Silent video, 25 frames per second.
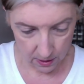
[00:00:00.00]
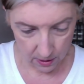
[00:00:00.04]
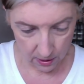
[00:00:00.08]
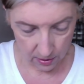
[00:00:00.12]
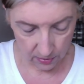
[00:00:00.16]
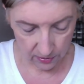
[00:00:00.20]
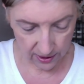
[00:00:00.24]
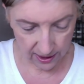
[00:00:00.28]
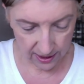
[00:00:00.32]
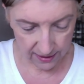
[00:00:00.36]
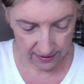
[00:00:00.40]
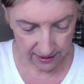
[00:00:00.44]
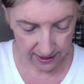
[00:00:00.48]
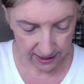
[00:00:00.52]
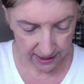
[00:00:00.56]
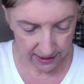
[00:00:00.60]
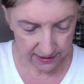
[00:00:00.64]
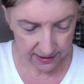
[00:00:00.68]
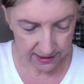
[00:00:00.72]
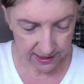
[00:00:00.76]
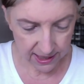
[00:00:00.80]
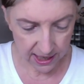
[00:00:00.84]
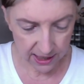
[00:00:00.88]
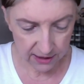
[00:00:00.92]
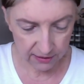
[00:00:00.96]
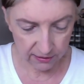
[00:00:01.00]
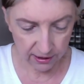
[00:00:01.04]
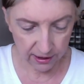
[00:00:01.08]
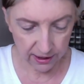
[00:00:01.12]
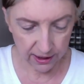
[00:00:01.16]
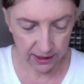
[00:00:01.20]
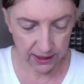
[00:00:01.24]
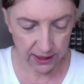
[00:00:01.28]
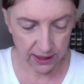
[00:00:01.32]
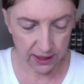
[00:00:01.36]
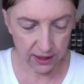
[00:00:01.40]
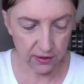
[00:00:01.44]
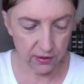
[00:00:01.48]
Okay, the next color I'm
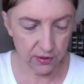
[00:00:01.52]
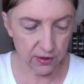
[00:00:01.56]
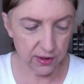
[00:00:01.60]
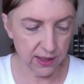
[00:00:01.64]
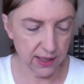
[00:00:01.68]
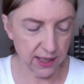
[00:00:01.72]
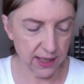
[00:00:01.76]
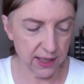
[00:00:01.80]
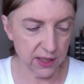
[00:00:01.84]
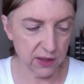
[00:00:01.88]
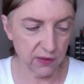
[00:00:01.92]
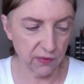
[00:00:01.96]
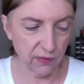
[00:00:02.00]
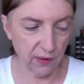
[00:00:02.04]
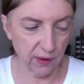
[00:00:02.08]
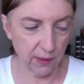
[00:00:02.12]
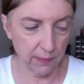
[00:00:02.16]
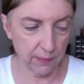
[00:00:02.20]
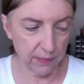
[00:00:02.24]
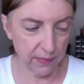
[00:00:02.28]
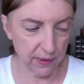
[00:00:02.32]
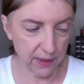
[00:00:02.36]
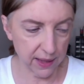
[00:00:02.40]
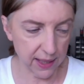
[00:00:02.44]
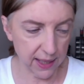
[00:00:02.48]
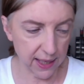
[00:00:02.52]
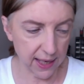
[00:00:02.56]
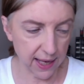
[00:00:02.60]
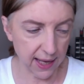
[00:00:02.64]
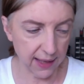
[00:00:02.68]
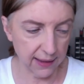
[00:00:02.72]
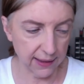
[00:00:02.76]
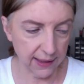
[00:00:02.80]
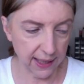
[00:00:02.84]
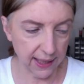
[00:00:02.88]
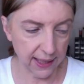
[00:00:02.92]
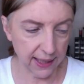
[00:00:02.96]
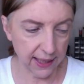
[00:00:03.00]
going to use is from the
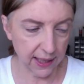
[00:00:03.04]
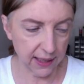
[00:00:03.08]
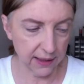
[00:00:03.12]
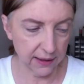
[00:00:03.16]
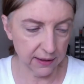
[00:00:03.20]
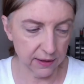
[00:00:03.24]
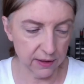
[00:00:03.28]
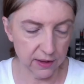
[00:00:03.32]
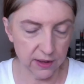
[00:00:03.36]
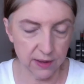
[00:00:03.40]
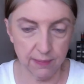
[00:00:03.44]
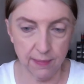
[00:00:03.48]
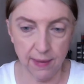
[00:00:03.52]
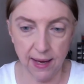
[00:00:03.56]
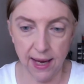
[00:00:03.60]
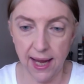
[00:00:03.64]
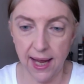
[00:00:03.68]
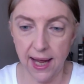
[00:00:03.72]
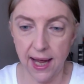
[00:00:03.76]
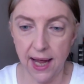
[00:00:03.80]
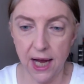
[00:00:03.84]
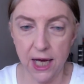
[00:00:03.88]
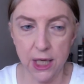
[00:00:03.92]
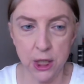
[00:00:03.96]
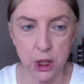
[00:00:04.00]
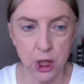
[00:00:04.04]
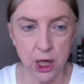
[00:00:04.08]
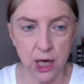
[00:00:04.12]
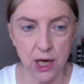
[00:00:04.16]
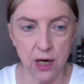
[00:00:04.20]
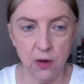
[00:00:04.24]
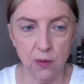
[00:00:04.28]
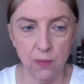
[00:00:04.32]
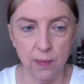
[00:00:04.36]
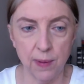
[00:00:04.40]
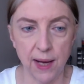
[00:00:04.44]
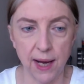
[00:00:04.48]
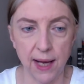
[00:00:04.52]
LA Colors Matte
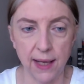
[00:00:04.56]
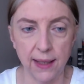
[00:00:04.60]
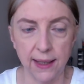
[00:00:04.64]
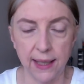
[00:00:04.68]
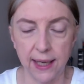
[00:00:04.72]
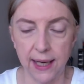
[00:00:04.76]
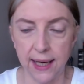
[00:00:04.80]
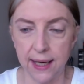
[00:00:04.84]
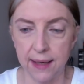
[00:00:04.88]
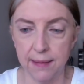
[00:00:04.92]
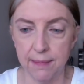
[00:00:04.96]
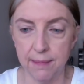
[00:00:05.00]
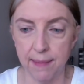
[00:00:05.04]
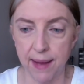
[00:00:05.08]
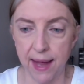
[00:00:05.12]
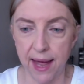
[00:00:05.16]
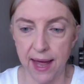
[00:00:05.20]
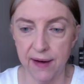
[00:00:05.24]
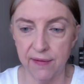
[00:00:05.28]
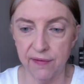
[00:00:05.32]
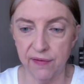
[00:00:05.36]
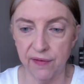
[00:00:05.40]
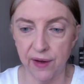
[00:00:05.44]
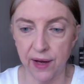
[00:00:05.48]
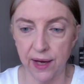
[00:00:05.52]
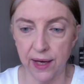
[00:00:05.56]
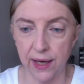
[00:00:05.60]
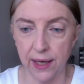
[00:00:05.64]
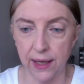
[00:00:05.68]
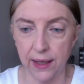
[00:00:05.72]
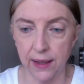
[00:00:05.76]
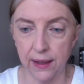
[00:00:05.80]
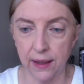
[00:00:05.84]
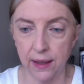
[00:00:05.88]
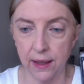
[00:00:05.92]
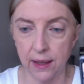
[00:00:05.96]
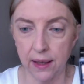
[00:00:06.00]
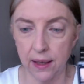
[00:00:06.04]
Eyeshadow Palette in
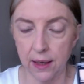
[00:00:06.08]
Mattifying.